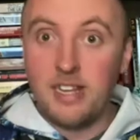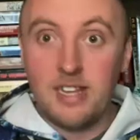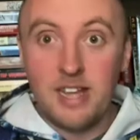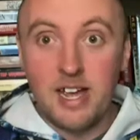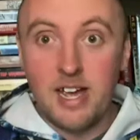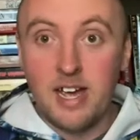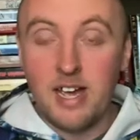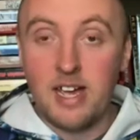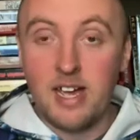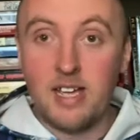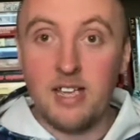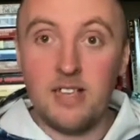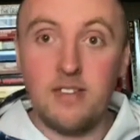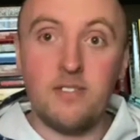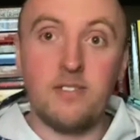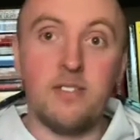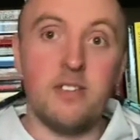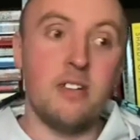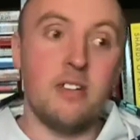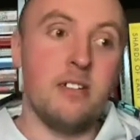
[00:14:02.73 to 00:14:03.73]

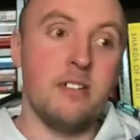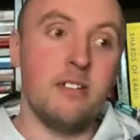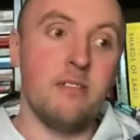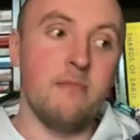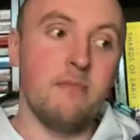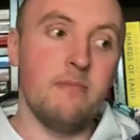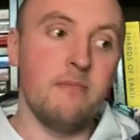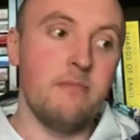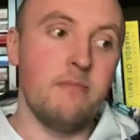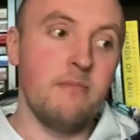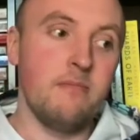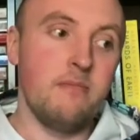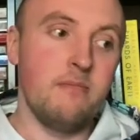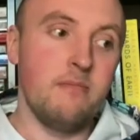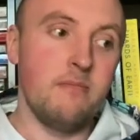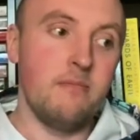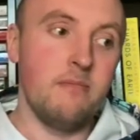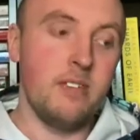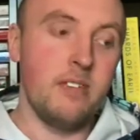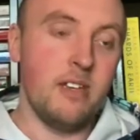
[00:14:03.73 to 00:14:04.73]
dies,
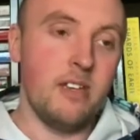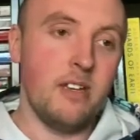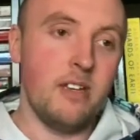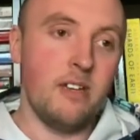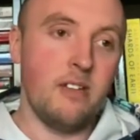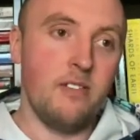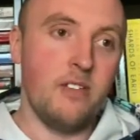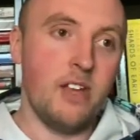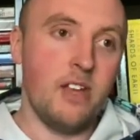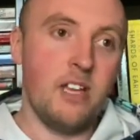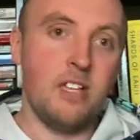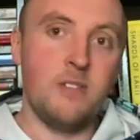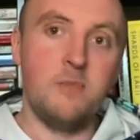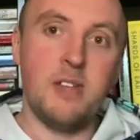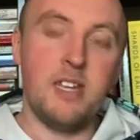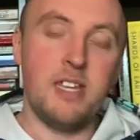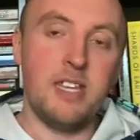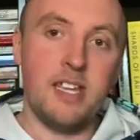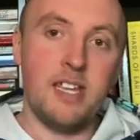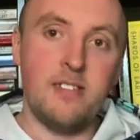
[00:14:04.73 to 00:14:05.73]
the
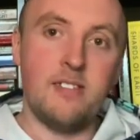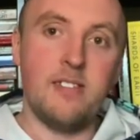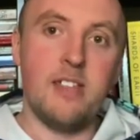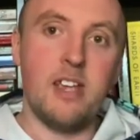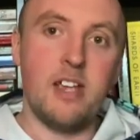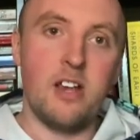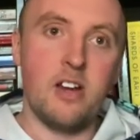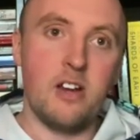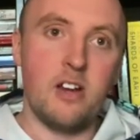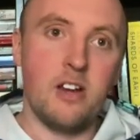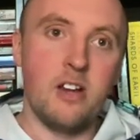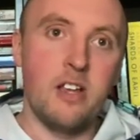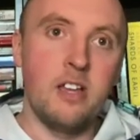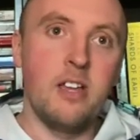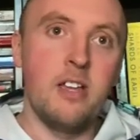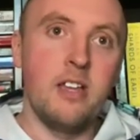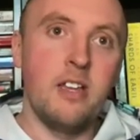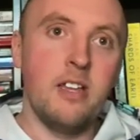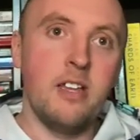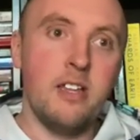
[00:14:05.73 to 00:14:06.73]
husband gets there,
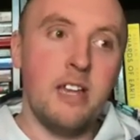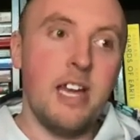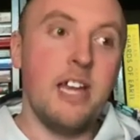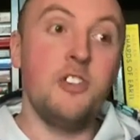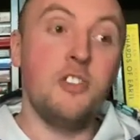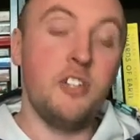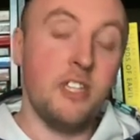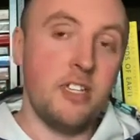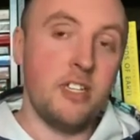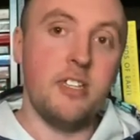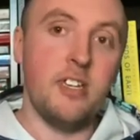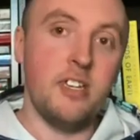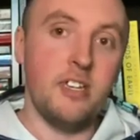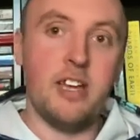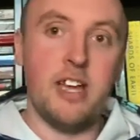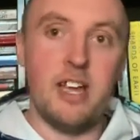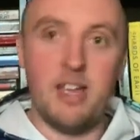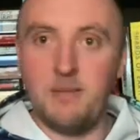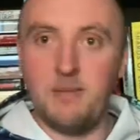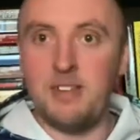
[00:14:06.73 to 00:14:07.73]
not just in
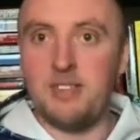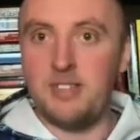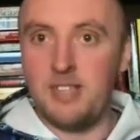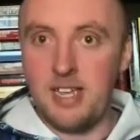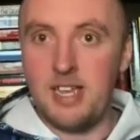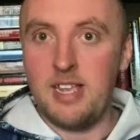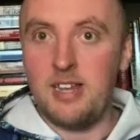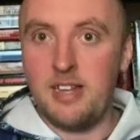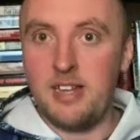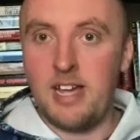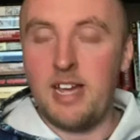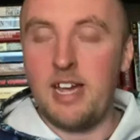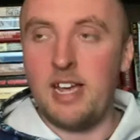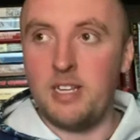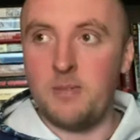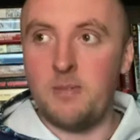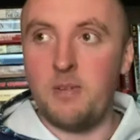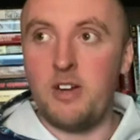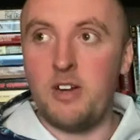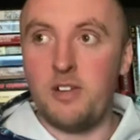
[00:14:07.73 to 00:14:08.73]
time, because the kid
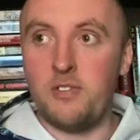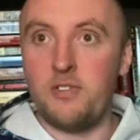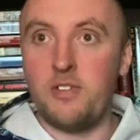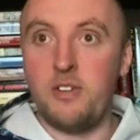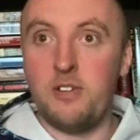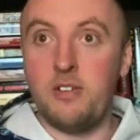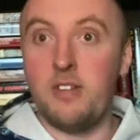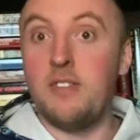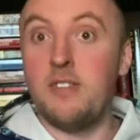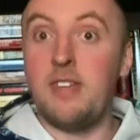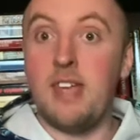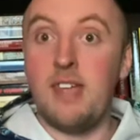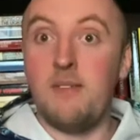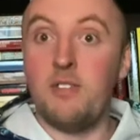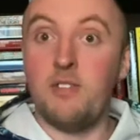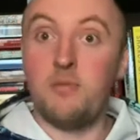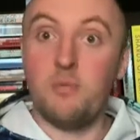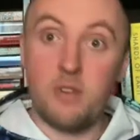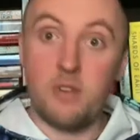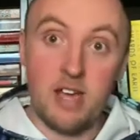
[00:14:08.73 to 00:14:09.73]
dies, but also to save
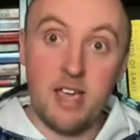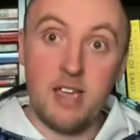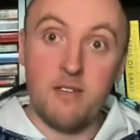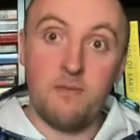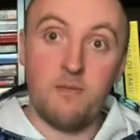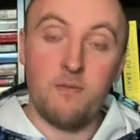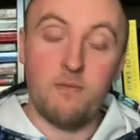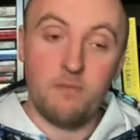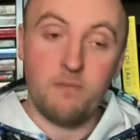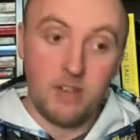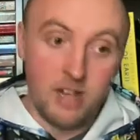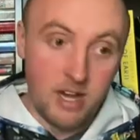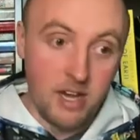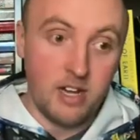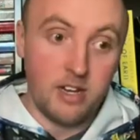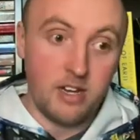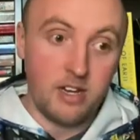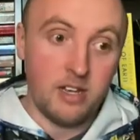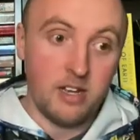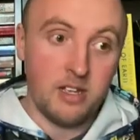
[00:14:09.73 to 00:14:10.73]
his wife,
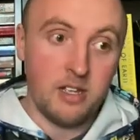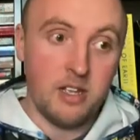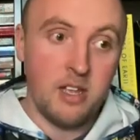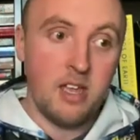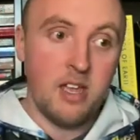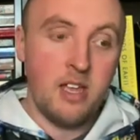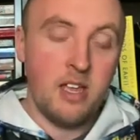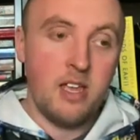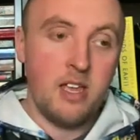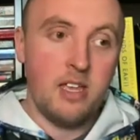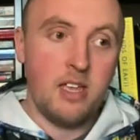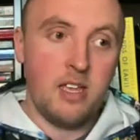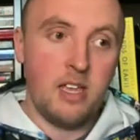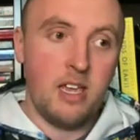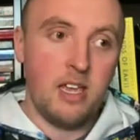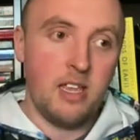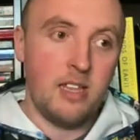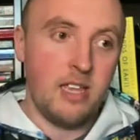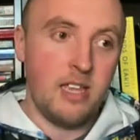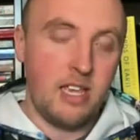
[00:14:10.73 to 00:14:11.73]
Donna,
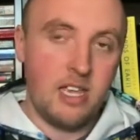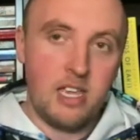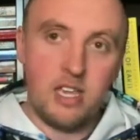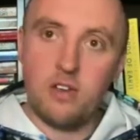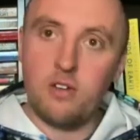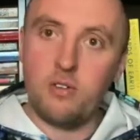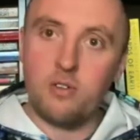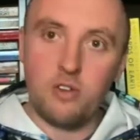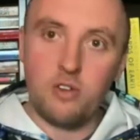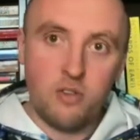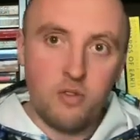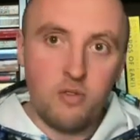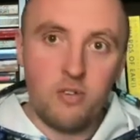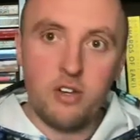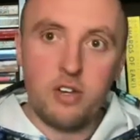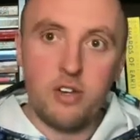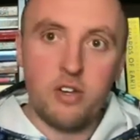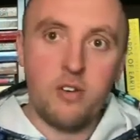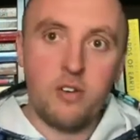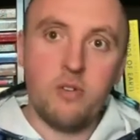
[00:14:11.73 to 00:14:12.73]
and they kill
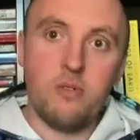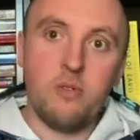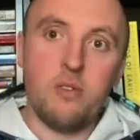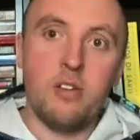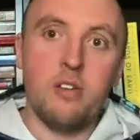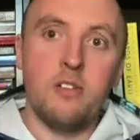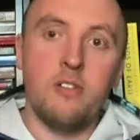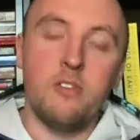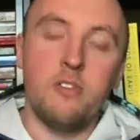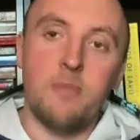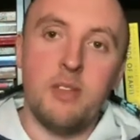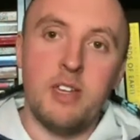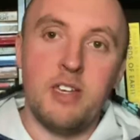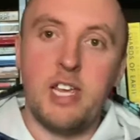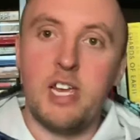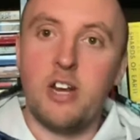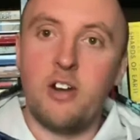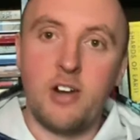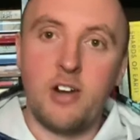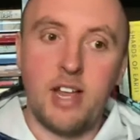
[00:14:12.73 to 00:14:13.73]
Cujo, who's been
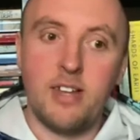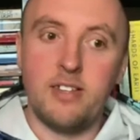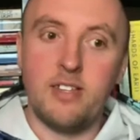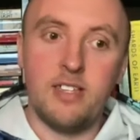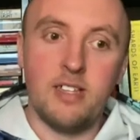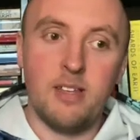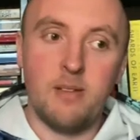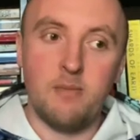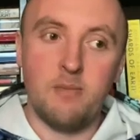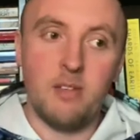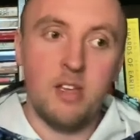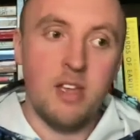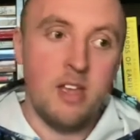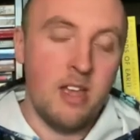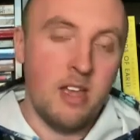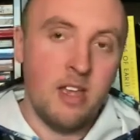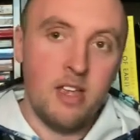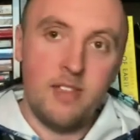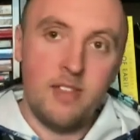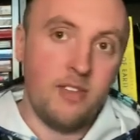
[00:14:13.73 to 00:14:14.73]
terrorizing them
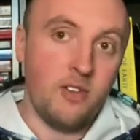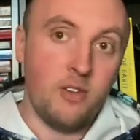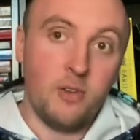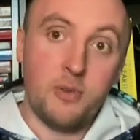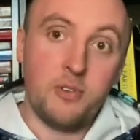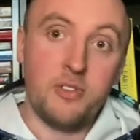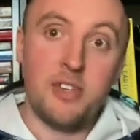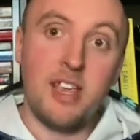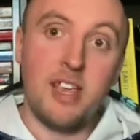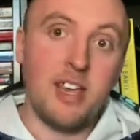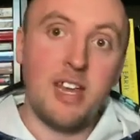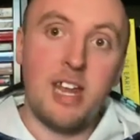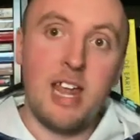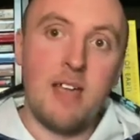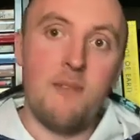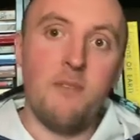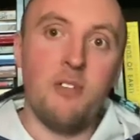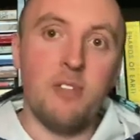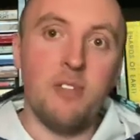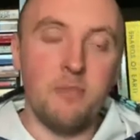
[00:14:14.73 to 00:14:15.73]
this whole second
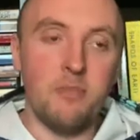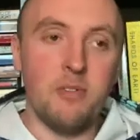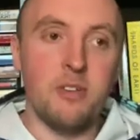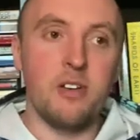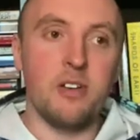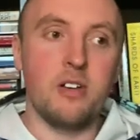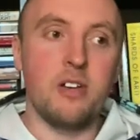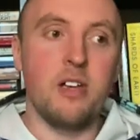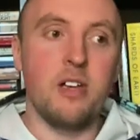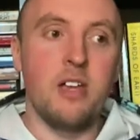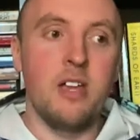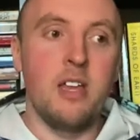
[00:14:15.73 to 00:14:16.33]
half of the book.